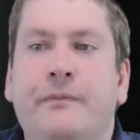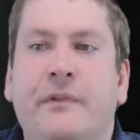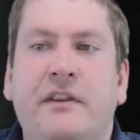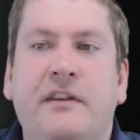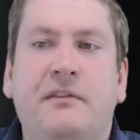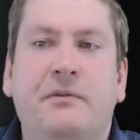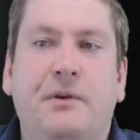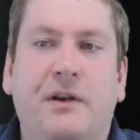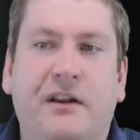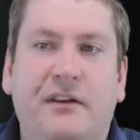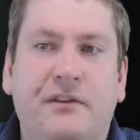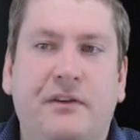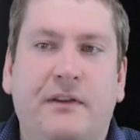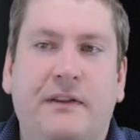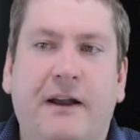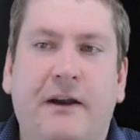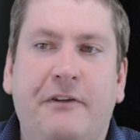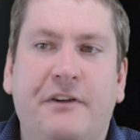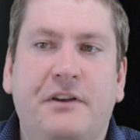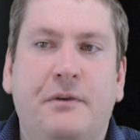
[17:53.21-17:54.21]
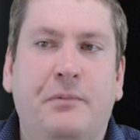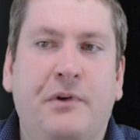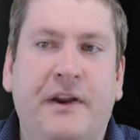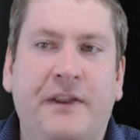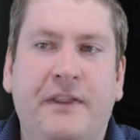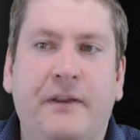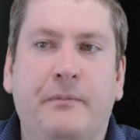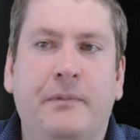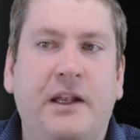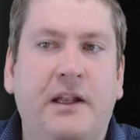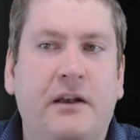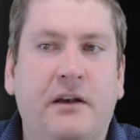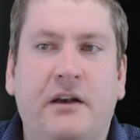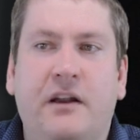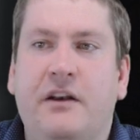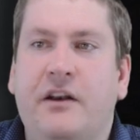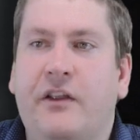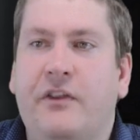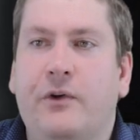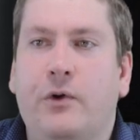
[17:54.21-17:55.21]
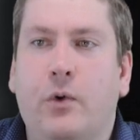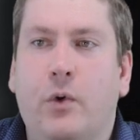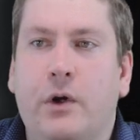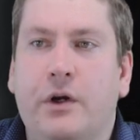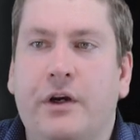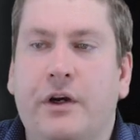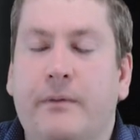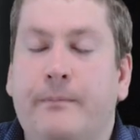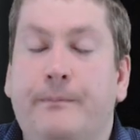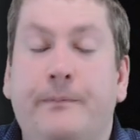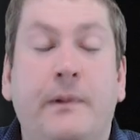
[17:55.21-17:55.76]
And this would also allow us to provide them in another order.